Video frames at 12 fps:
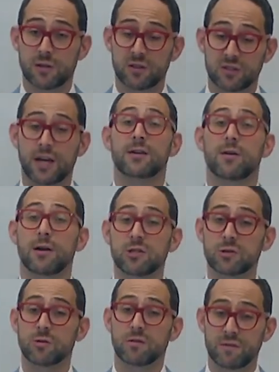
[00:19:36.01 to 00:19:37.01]
on the
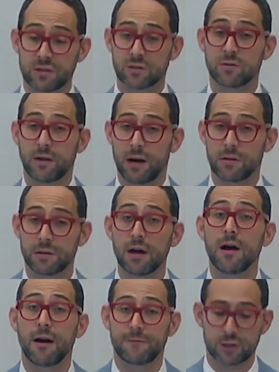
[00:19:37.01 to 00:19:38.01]
psychological and physical health
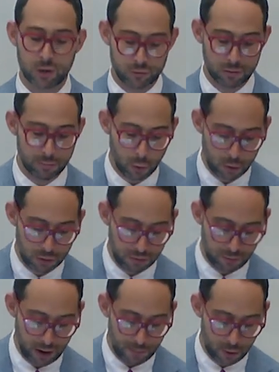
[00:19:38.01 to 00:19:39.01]
of children born
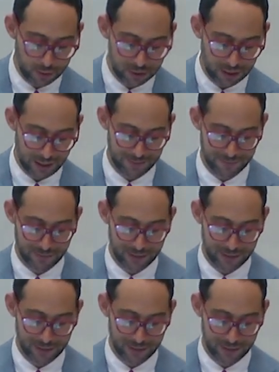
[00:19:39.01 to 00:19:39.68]
through M R T.